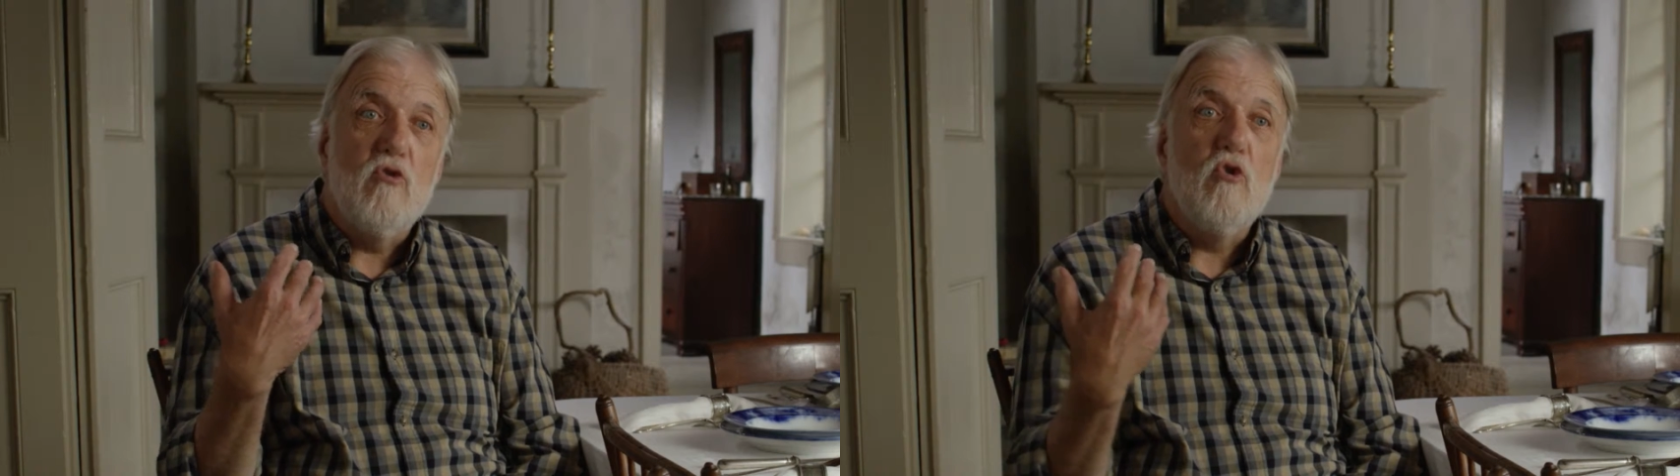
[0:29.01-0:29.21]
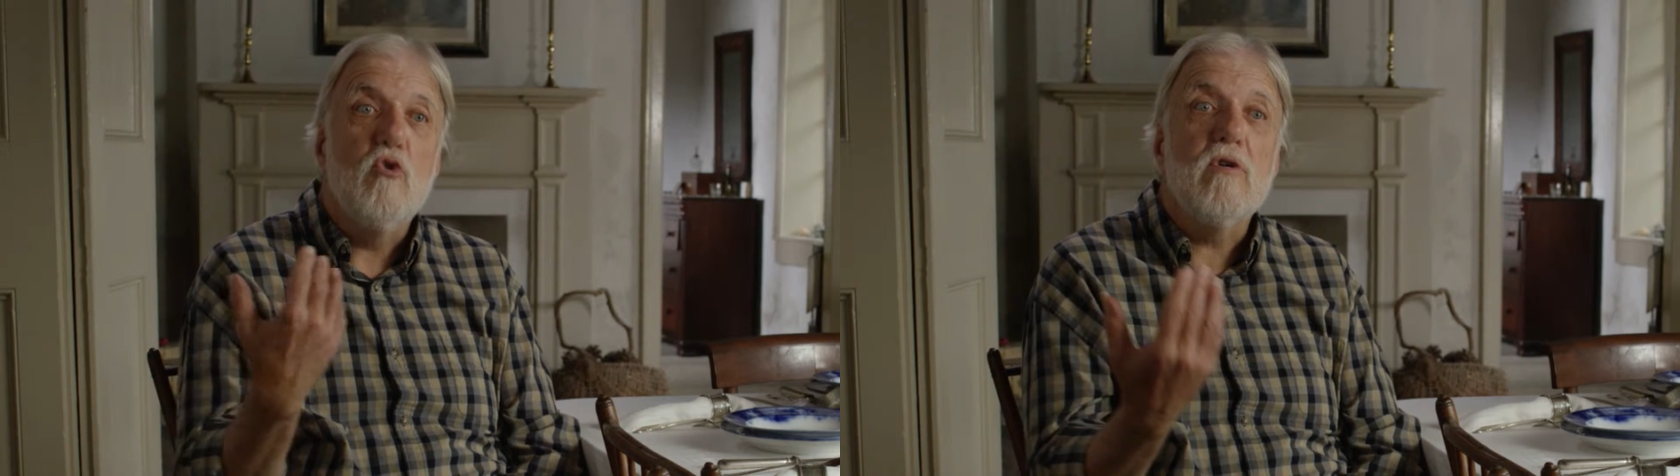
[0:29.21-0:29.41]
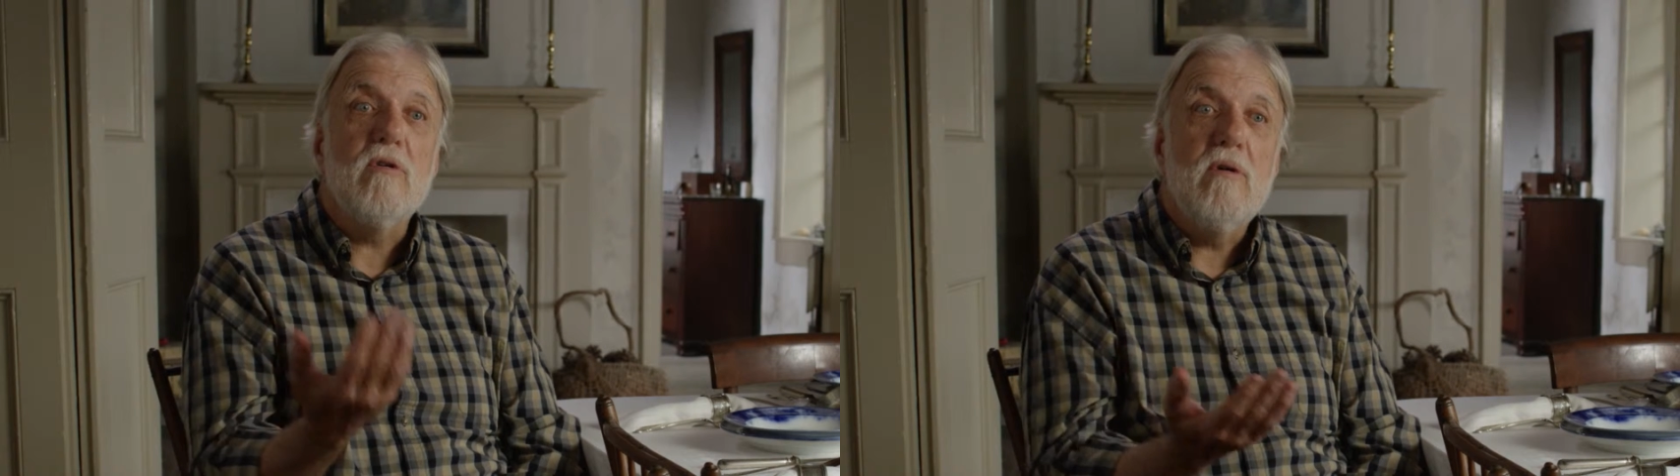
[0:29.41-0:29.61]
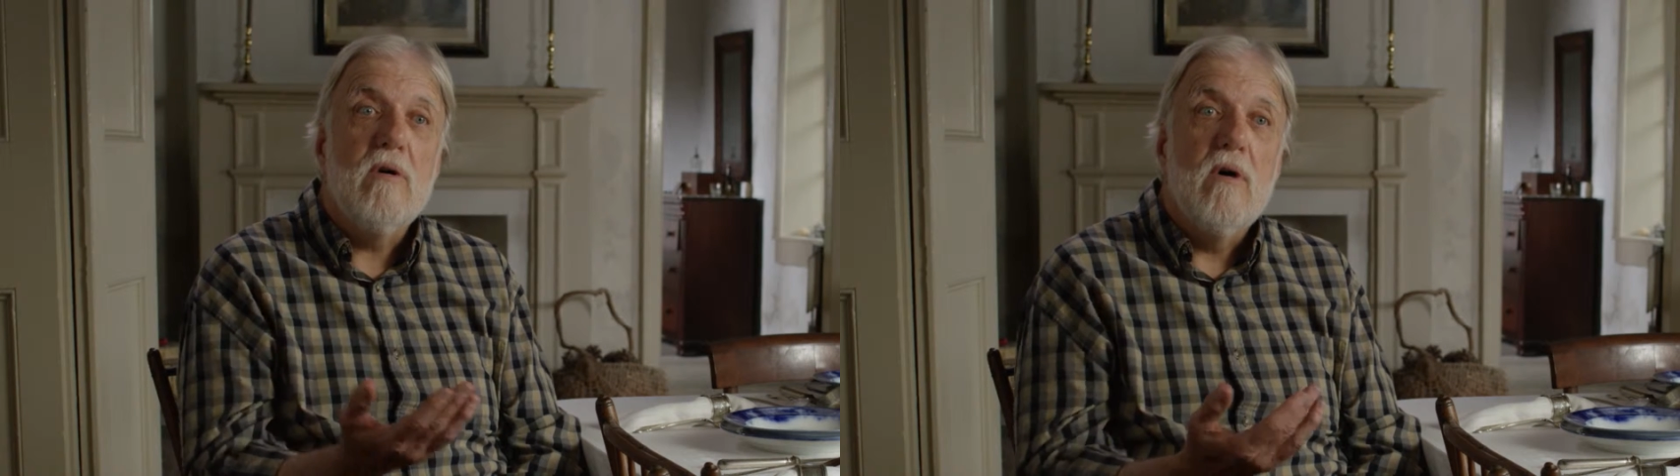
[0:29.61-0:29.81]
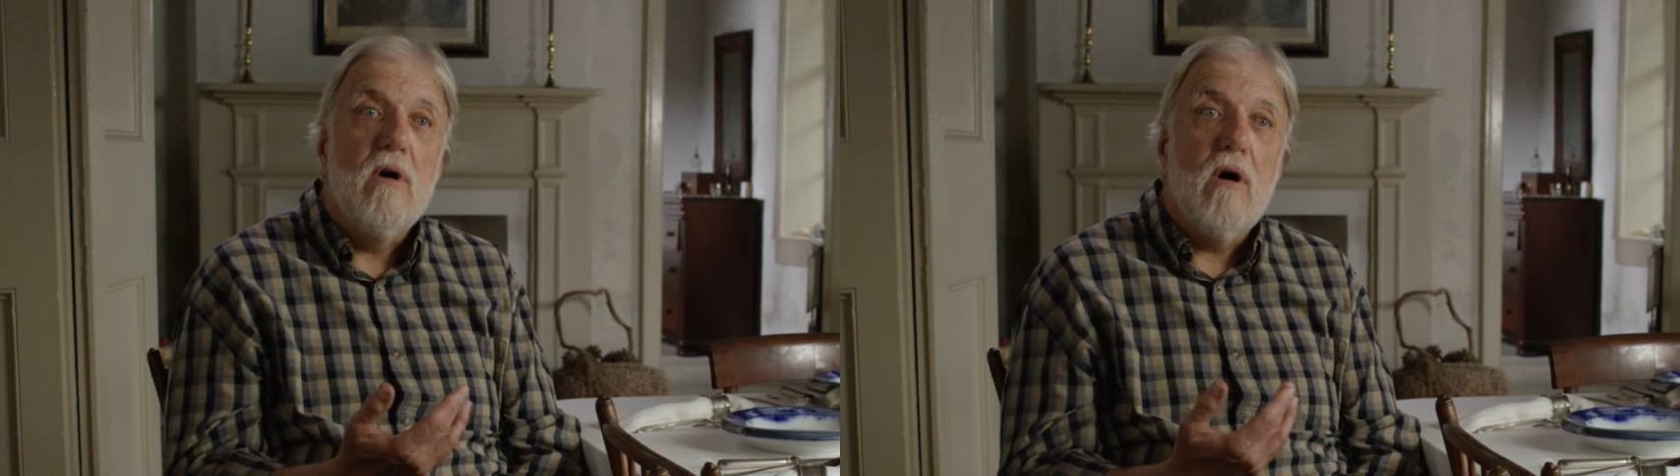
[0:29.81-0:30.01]
newer,
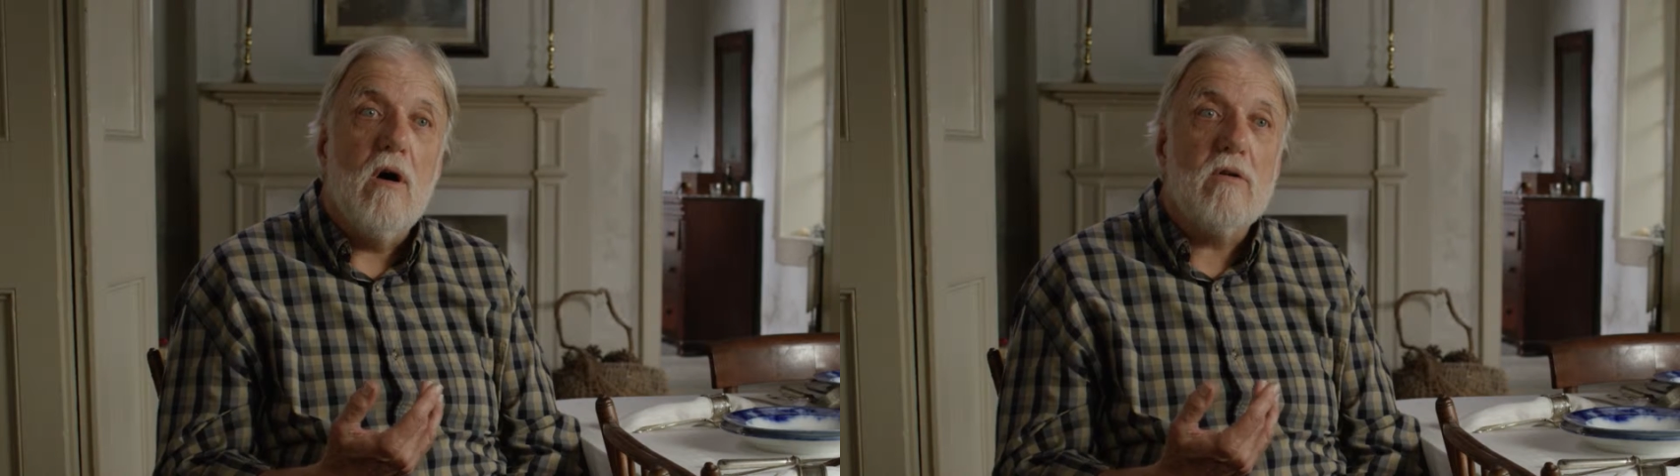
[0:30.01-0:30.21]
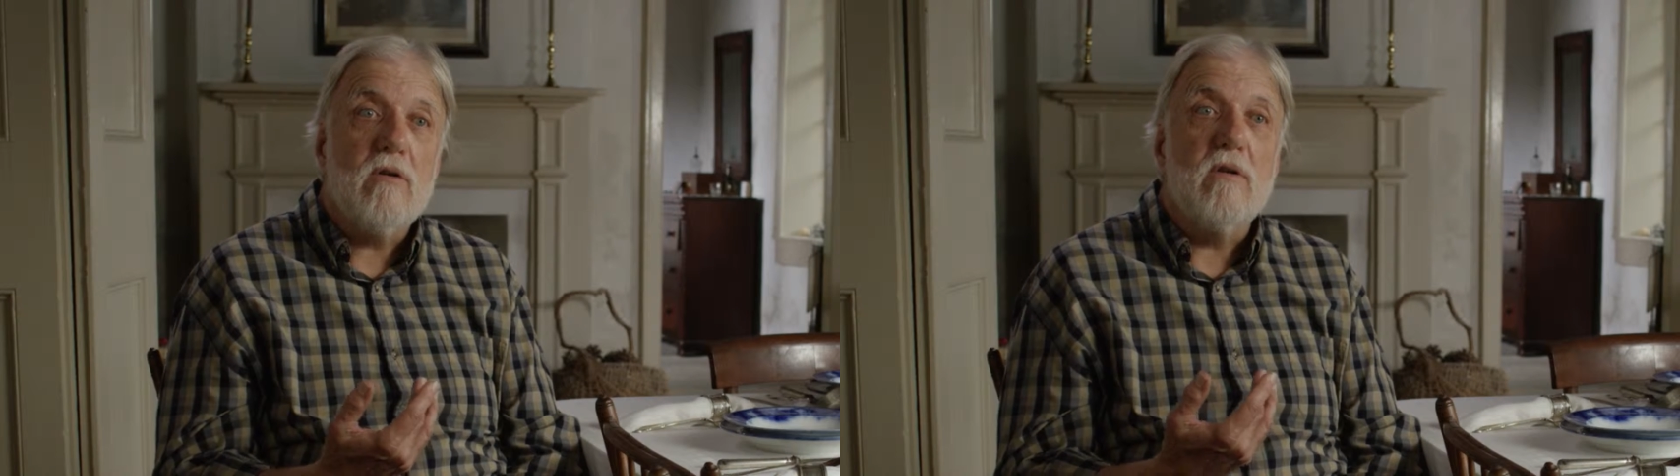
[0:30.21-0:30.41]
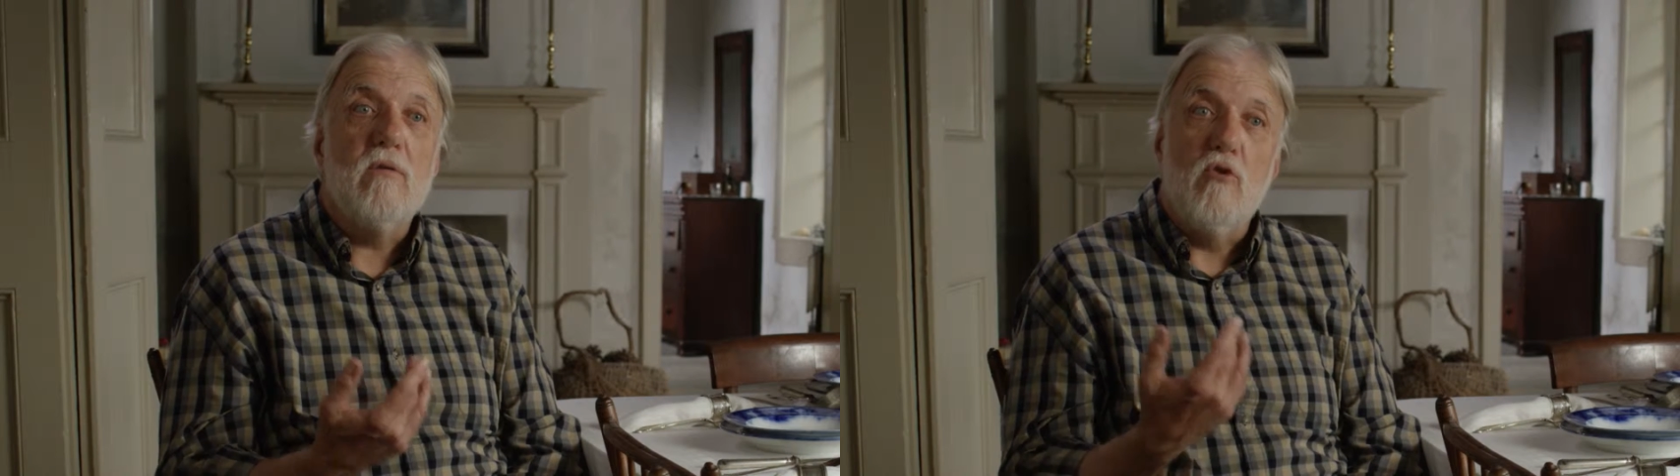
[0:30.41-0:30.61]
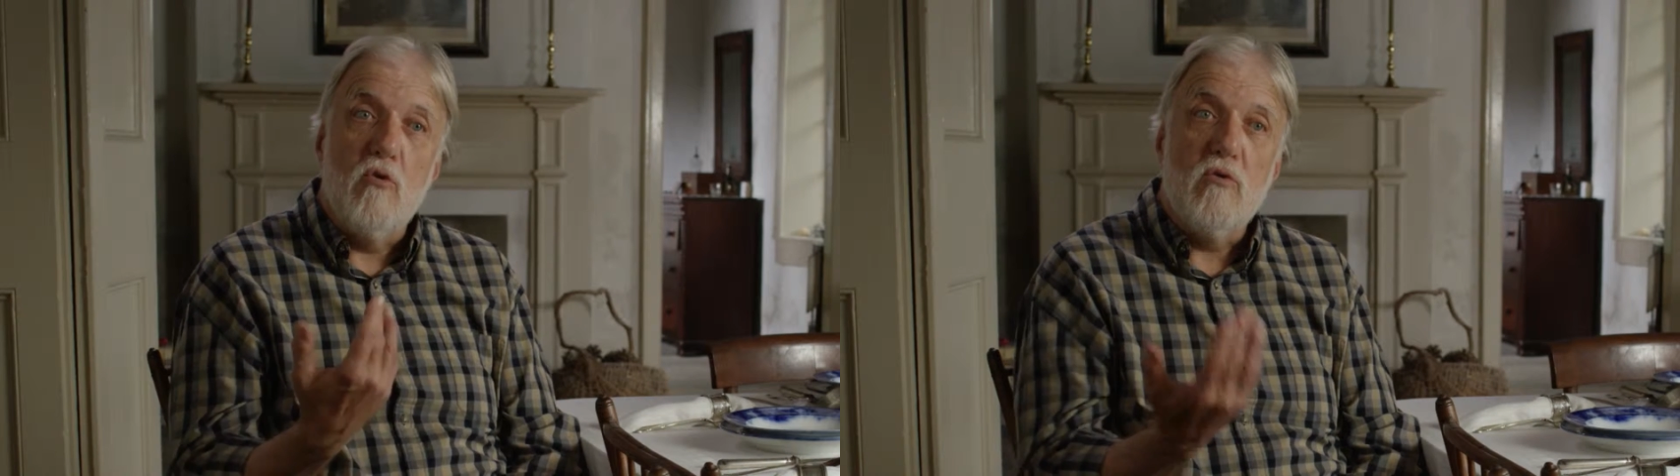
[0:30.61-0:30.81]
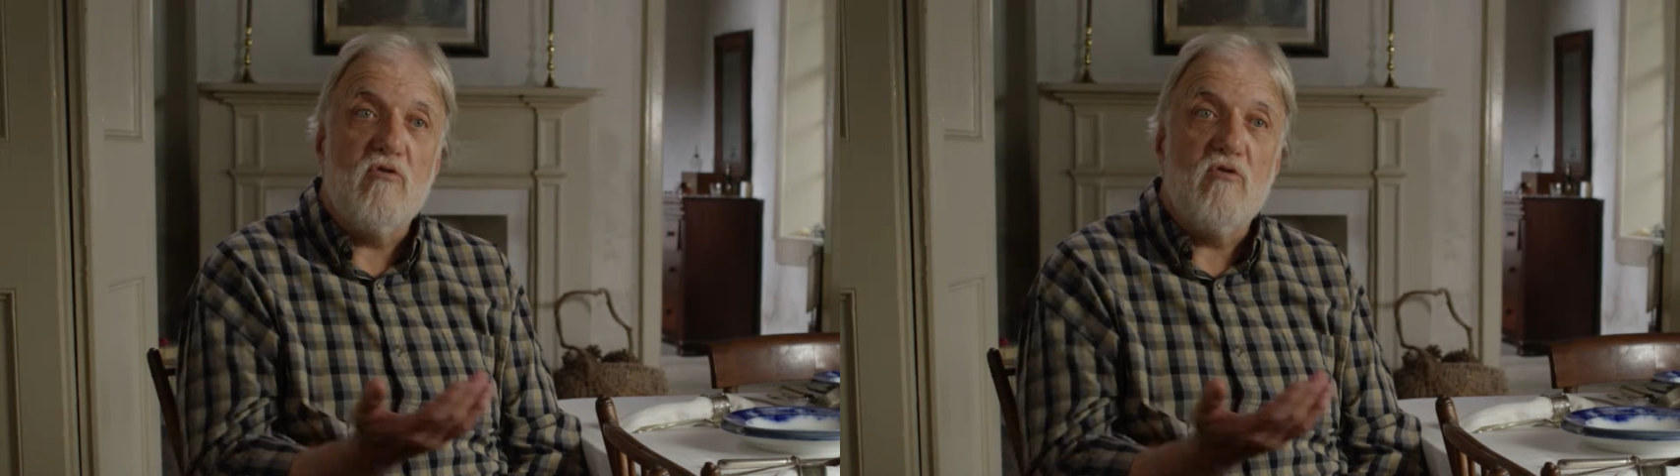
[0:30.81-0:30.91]
newer